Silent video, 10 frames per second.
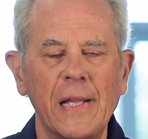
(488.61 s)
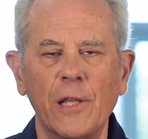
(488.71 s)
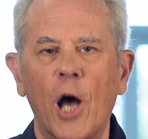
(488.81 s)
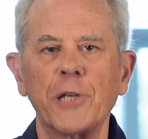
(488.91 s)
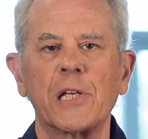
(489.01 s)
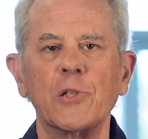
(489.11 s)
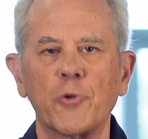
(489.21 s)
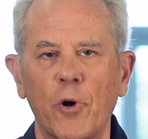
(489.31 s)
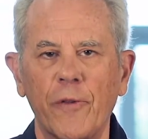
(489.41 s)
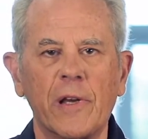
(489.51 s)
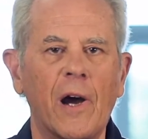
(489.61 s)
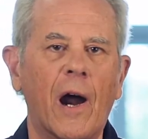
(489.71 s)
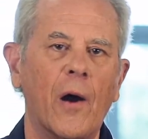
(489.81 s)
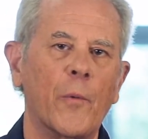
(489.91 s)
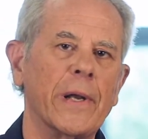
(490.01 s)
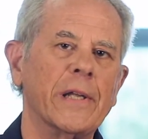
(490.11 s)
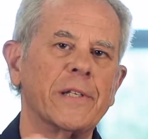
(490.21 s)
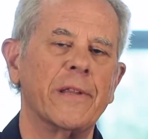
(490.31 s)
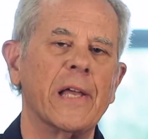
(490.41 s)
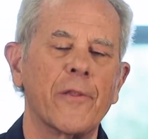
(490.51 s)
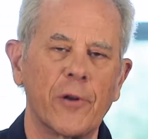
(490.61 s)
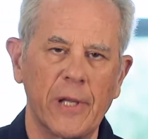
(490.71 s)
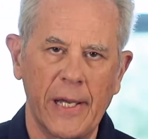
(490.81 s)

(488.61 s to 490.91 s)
he lost control of the car, went into the other